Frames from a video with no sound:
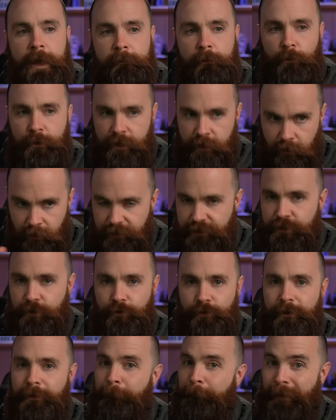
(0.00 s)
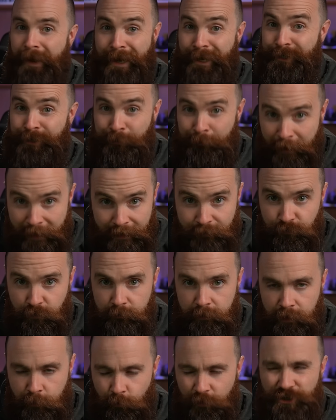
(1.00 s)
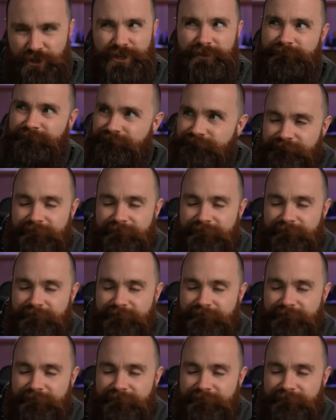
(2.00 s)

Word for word: but we can also buy a domain from them, which